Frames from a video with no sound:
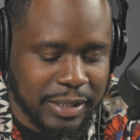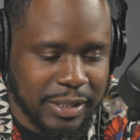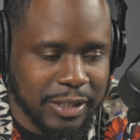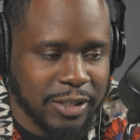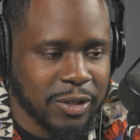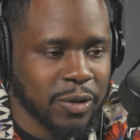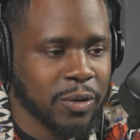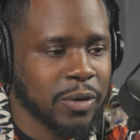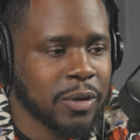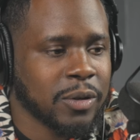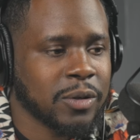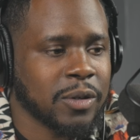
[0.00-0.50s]

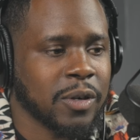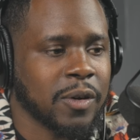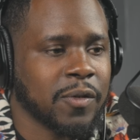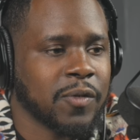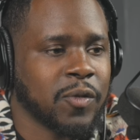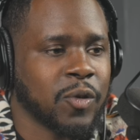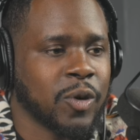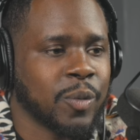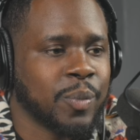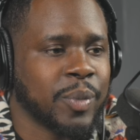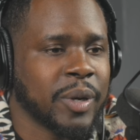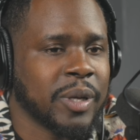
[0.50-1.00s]
So those are the
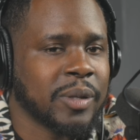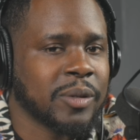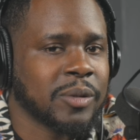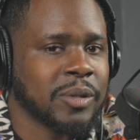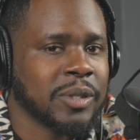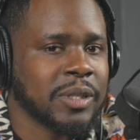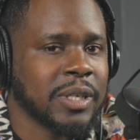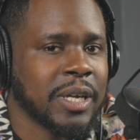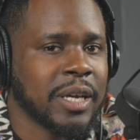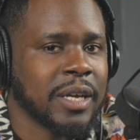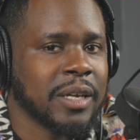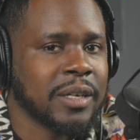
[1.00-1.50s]
four
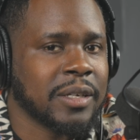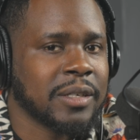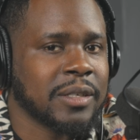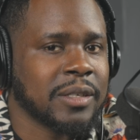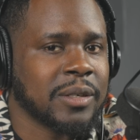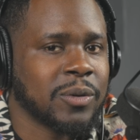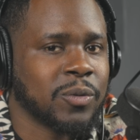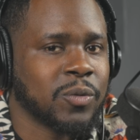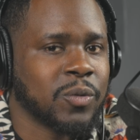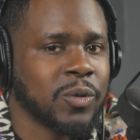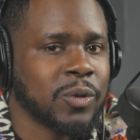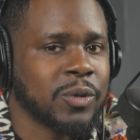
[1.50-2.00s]
pillars that
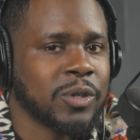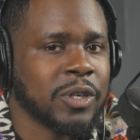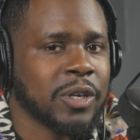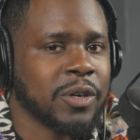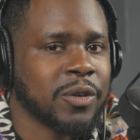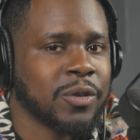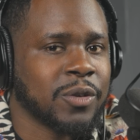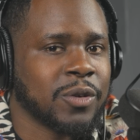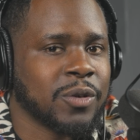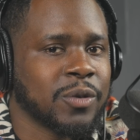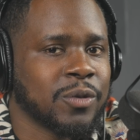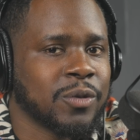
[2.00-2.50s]
will
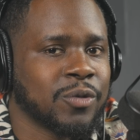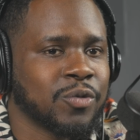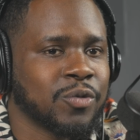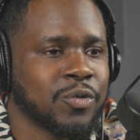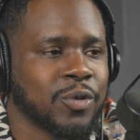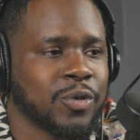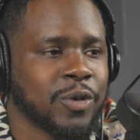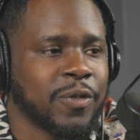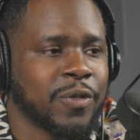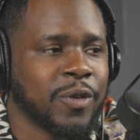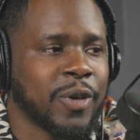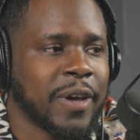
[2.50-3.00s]
tell you
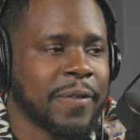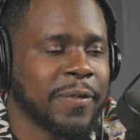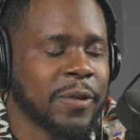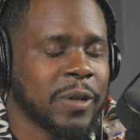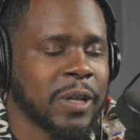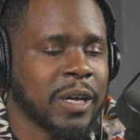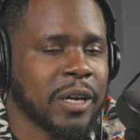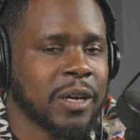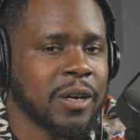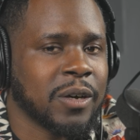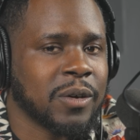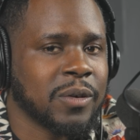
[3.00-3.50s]
if you have to
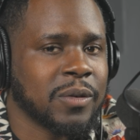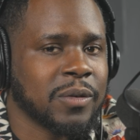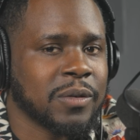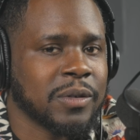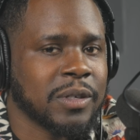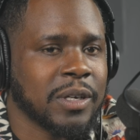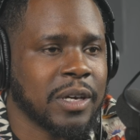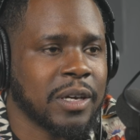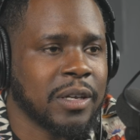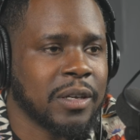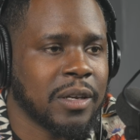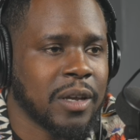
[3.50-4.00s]
let go.
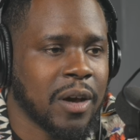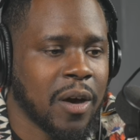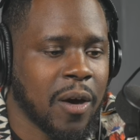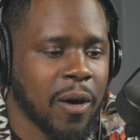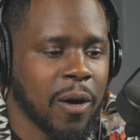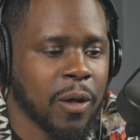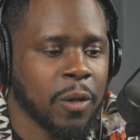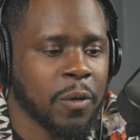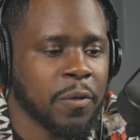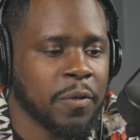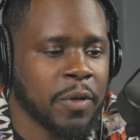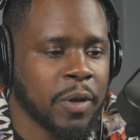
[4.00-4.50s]
And
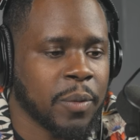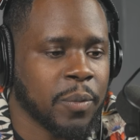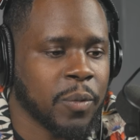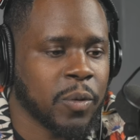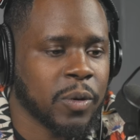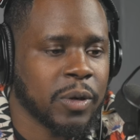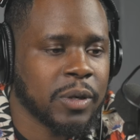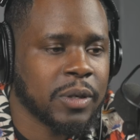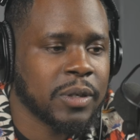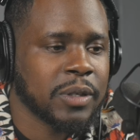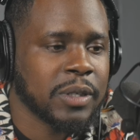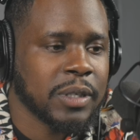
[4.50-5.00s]
all of them
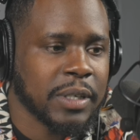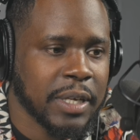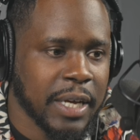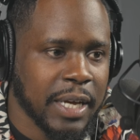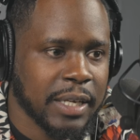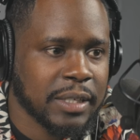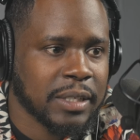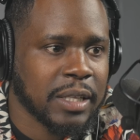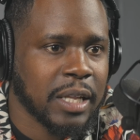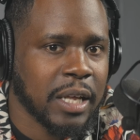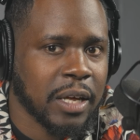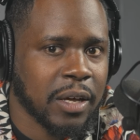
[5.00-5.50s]
were
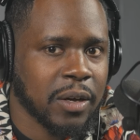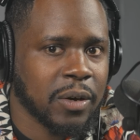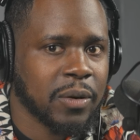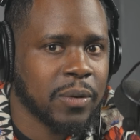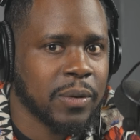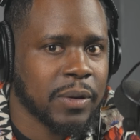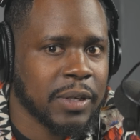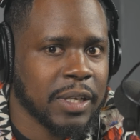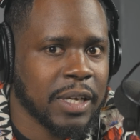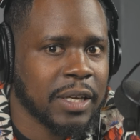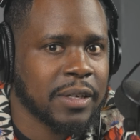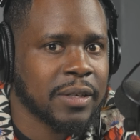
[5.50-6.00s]
yes, let go,
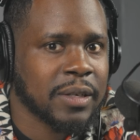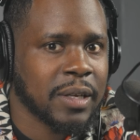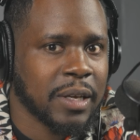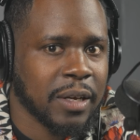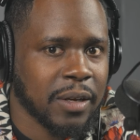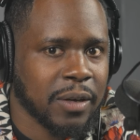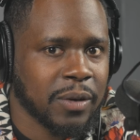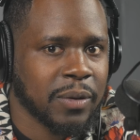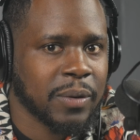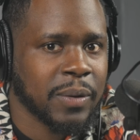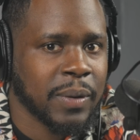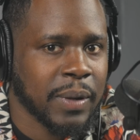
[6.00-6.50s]
yes, let
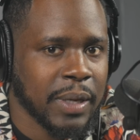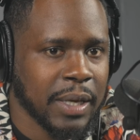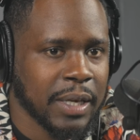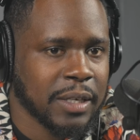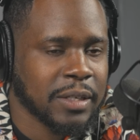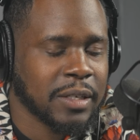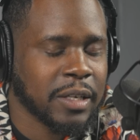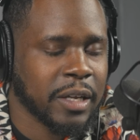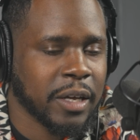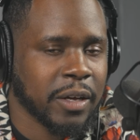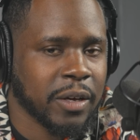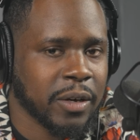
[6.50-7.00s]
go,
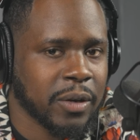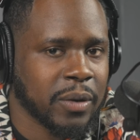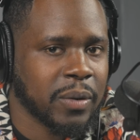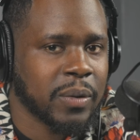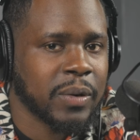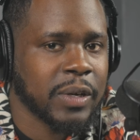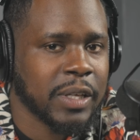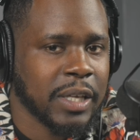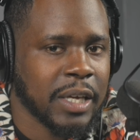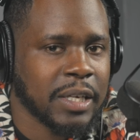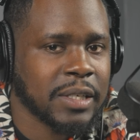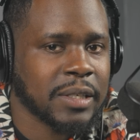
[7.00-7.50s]
yes, let go,
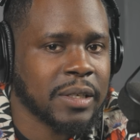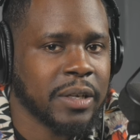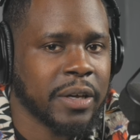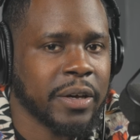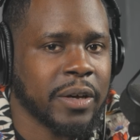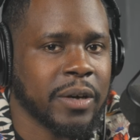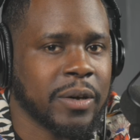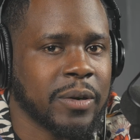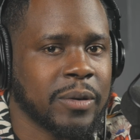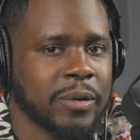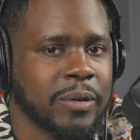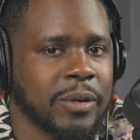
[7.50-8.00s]
yes, let
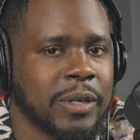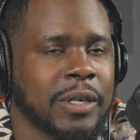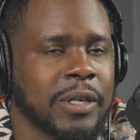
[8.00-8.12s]
go.